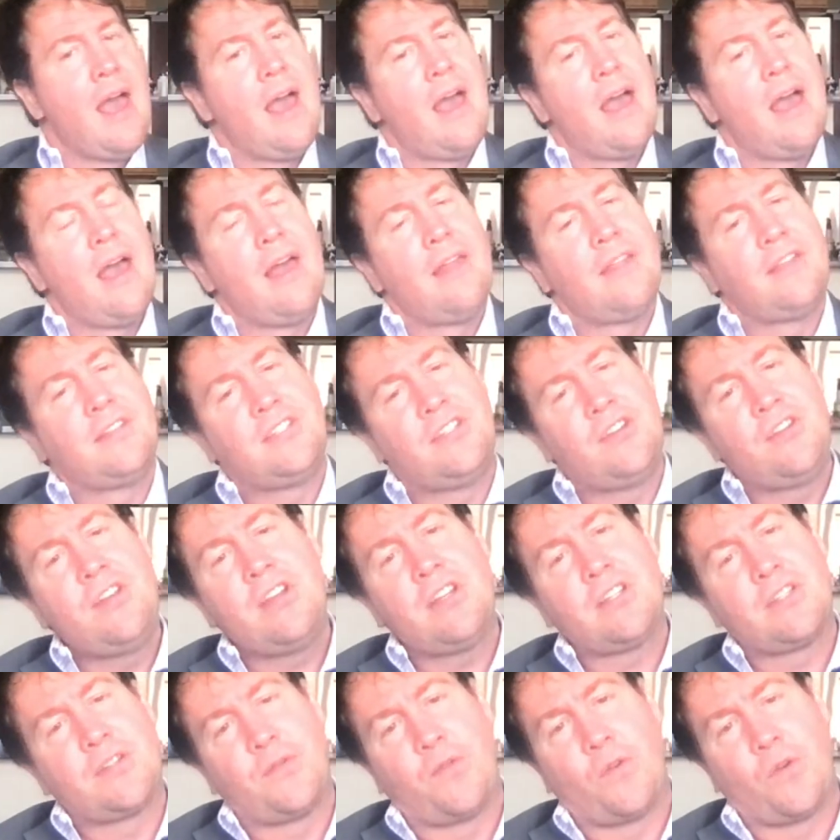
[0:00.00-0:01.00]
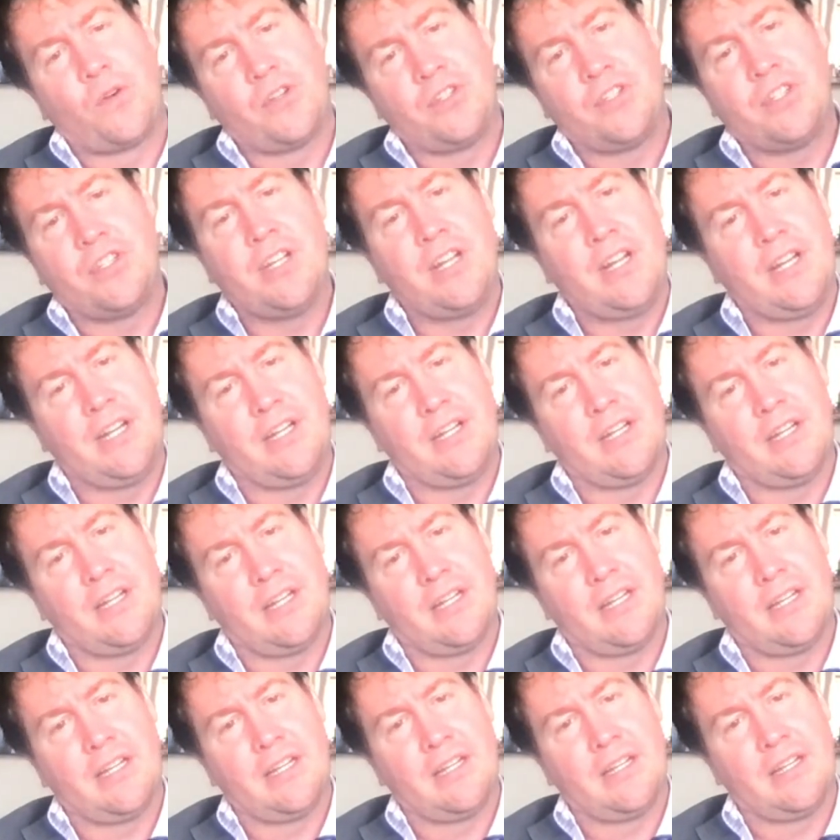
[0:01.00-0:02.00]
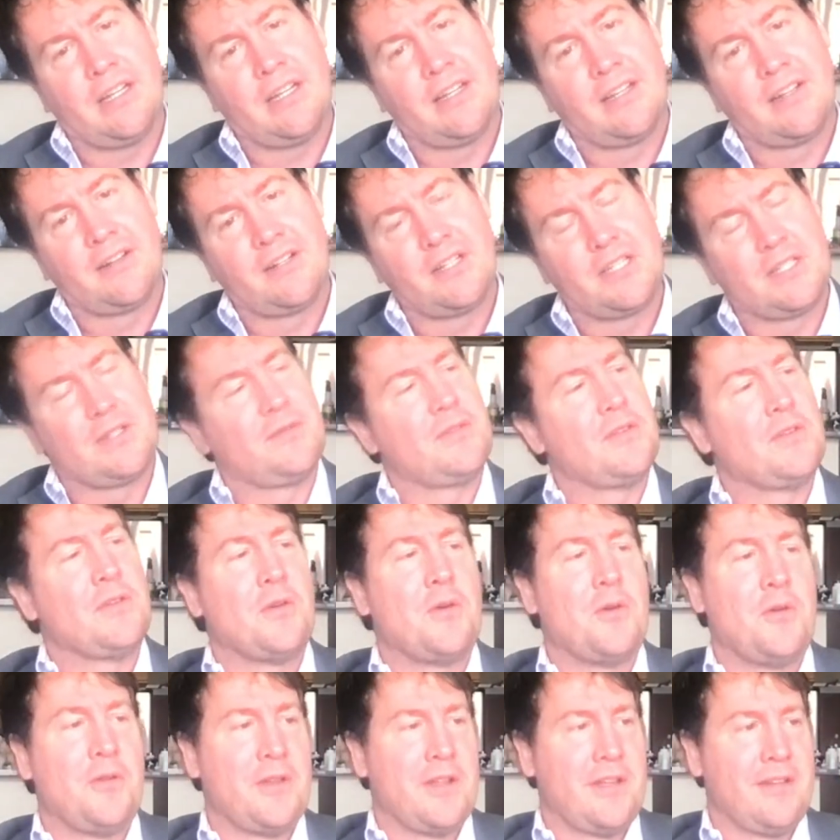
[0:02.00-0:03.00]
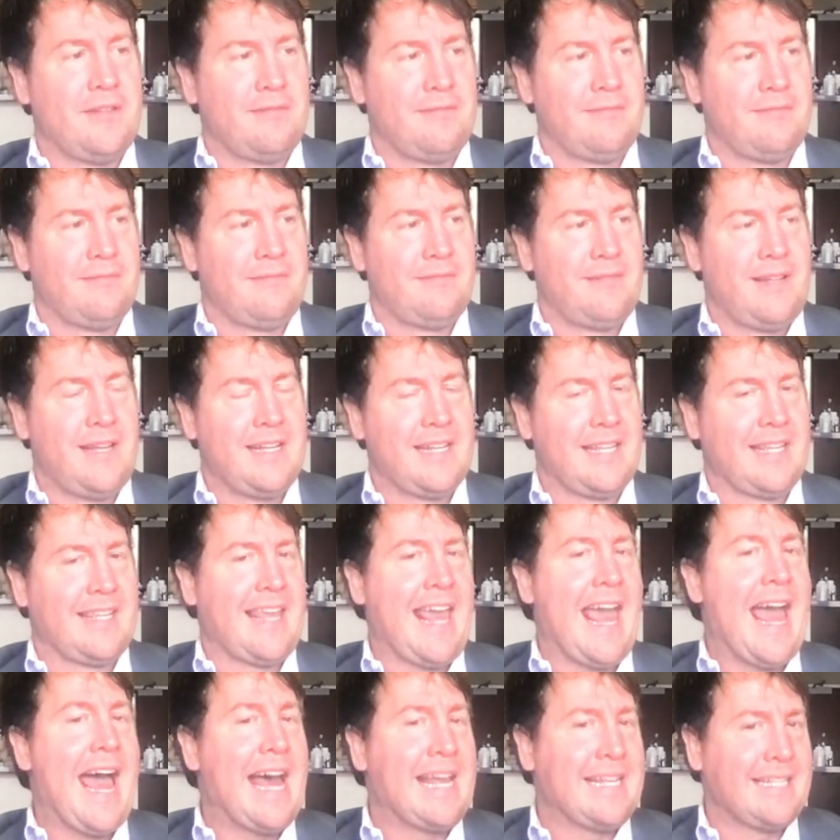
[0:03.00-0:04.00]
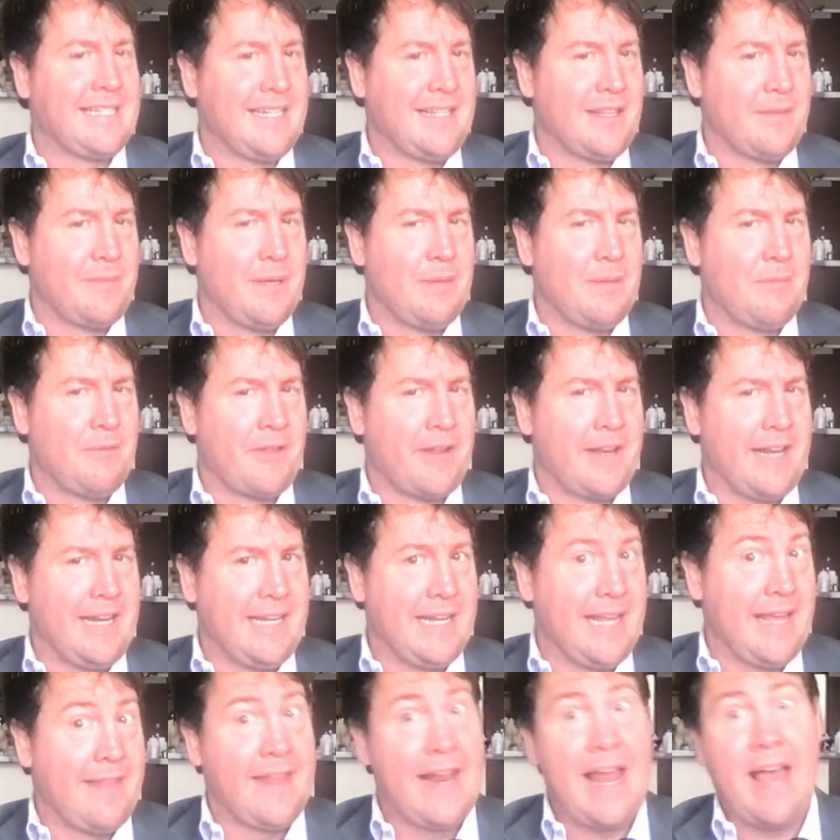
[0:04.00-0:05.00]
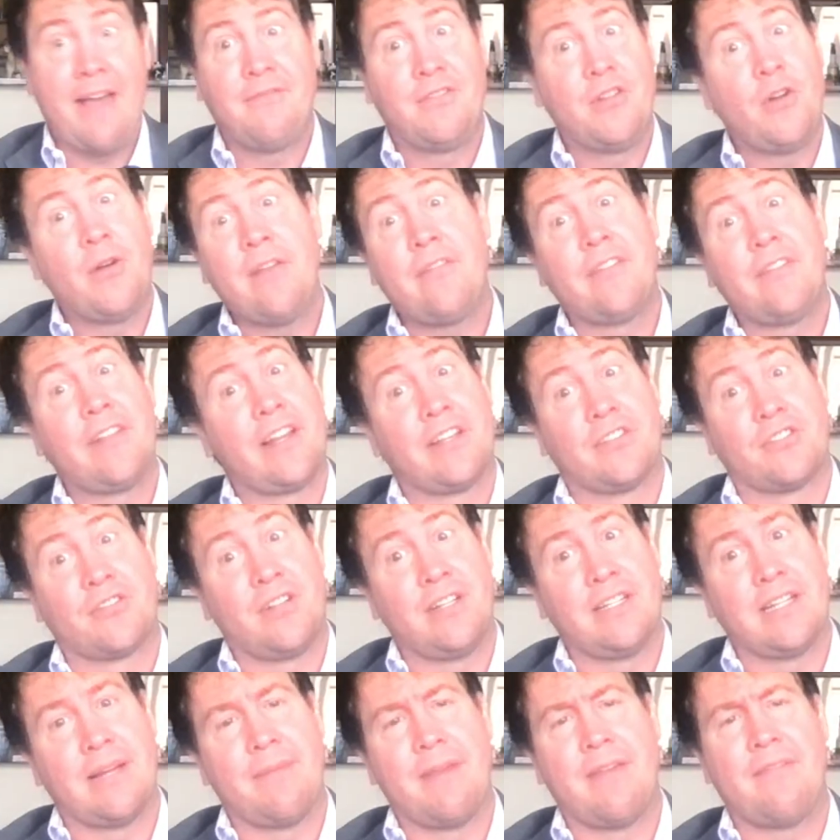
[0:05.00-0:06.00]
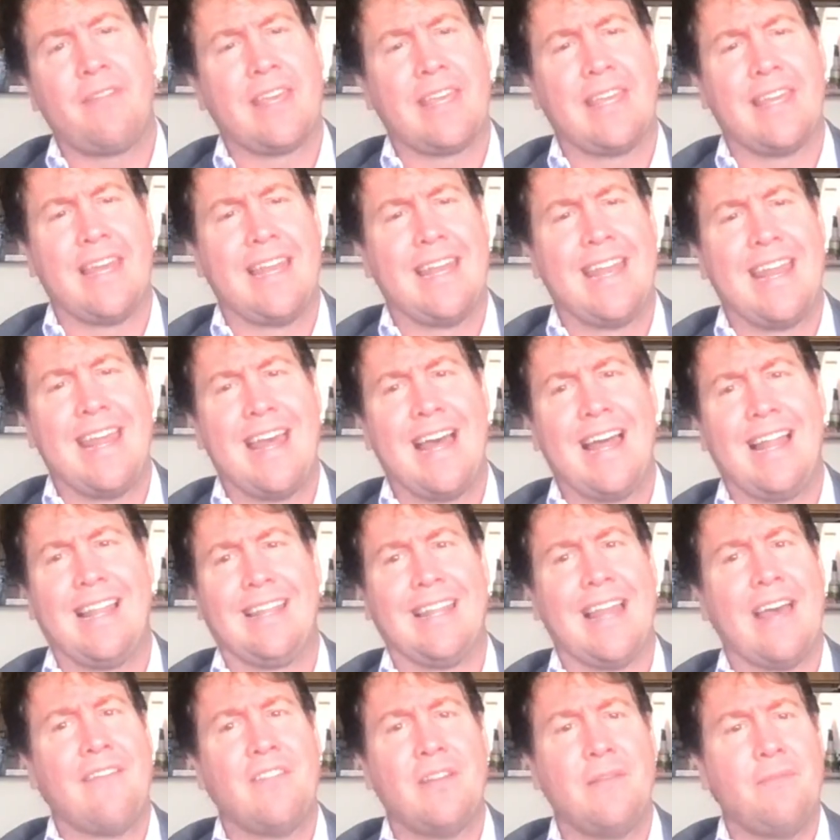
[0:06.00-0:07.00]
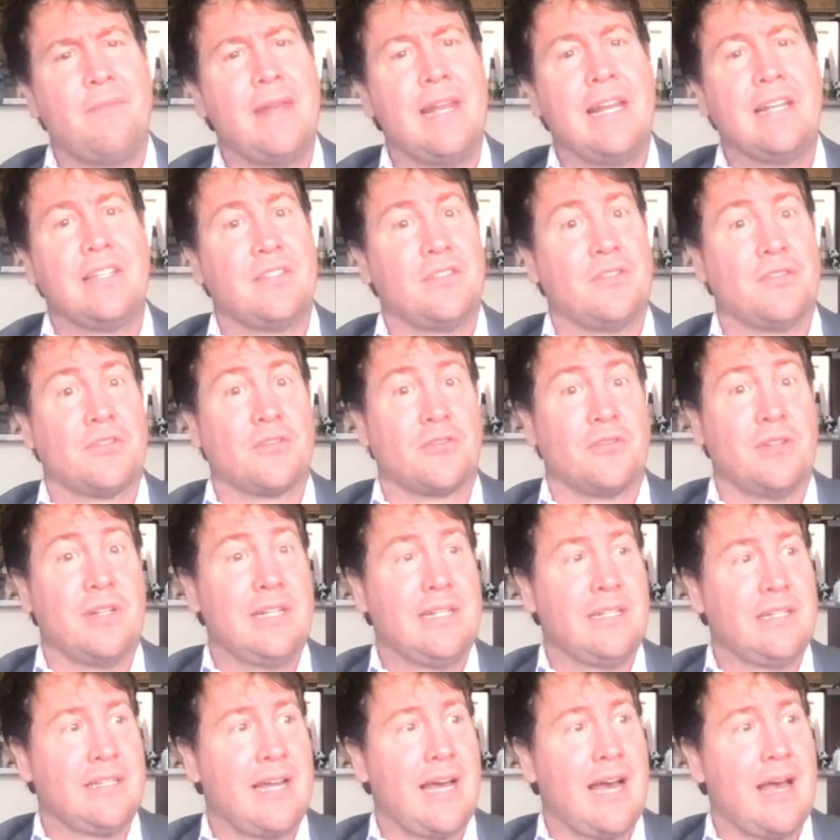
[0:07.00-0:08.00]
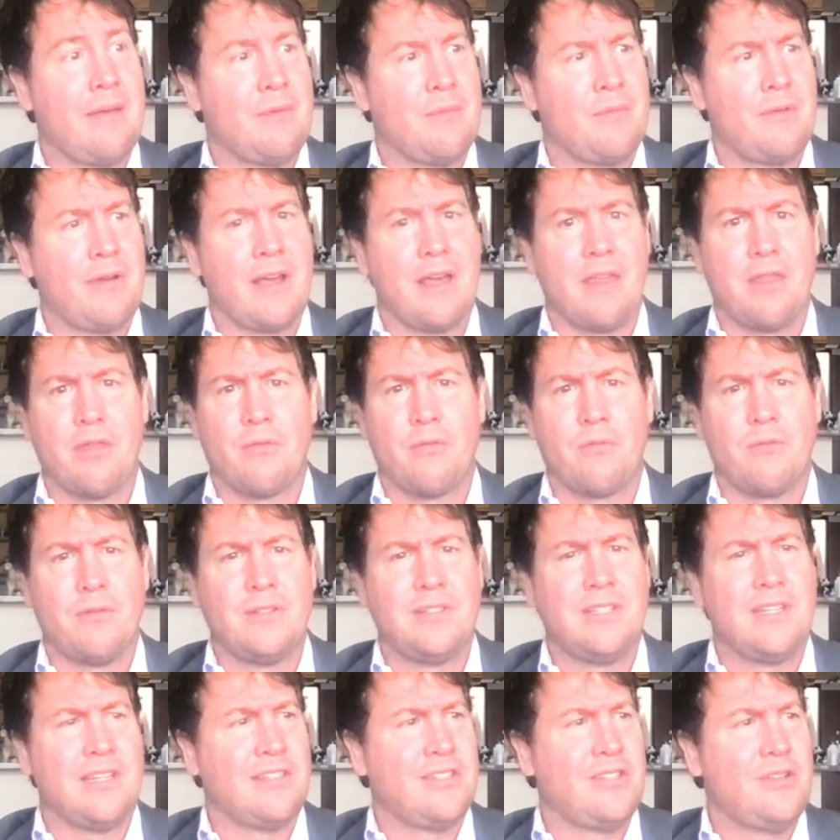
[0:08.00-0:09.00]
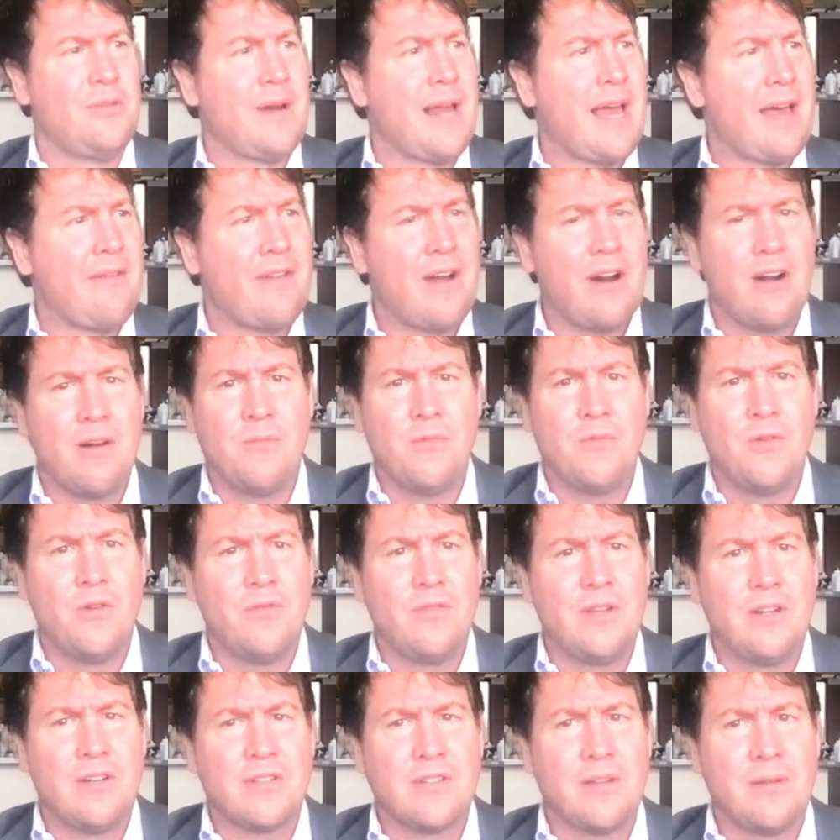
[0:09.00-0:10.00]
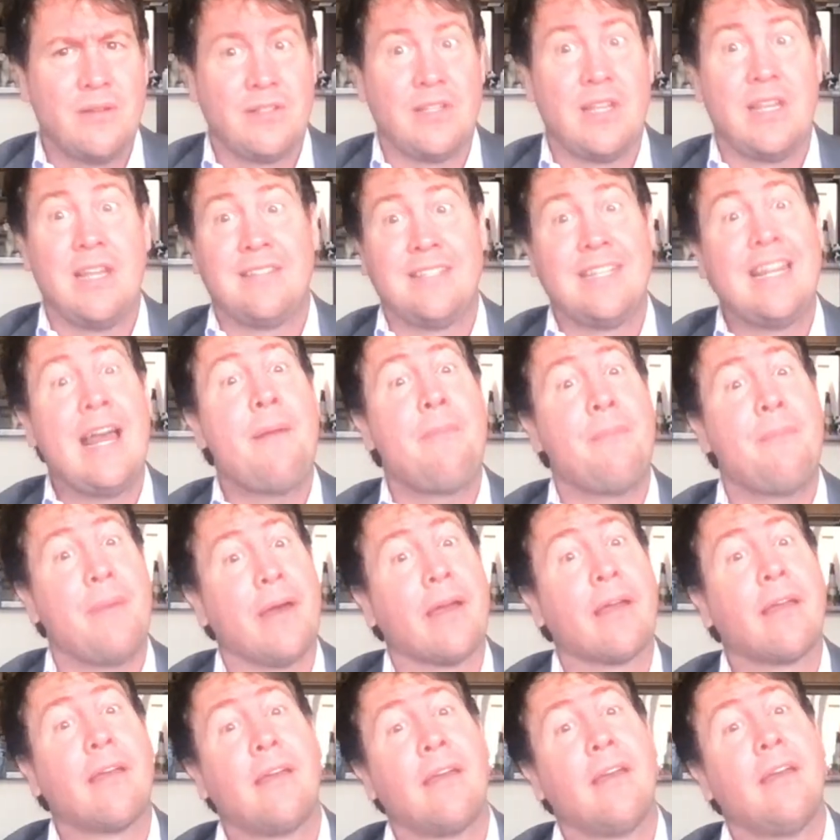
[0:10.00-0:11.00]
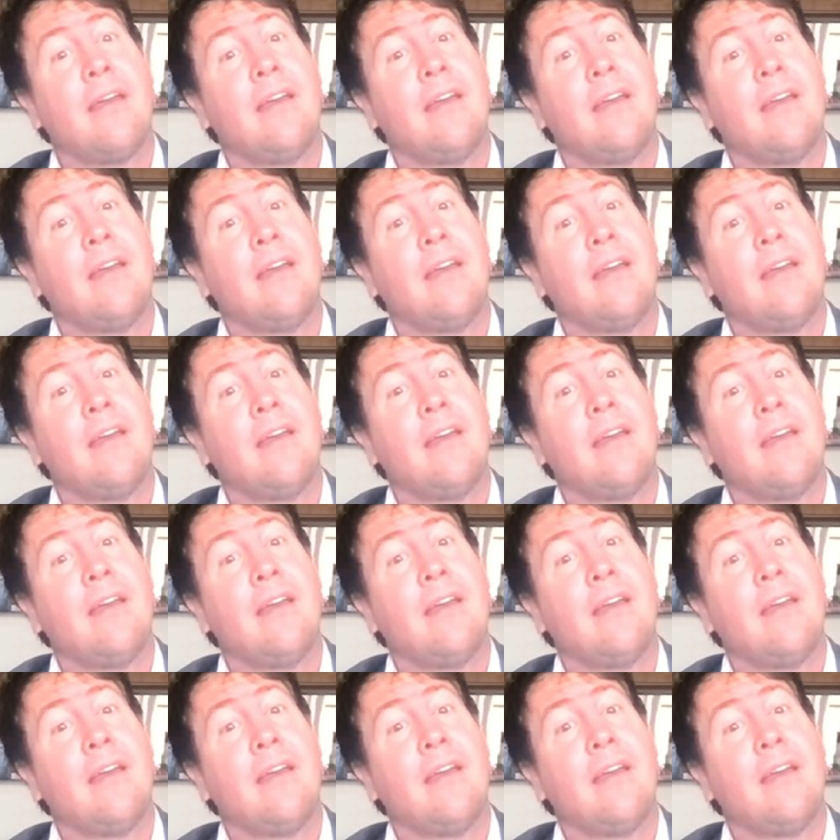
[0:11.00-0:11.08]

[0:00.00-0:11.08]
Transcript: The studio's forcing Christopher Nolan into casting the people that he did that don't have a lot of screen time. They have like 11 minutes of screen time and probably a 2.5 hour movie or something. It's an epic.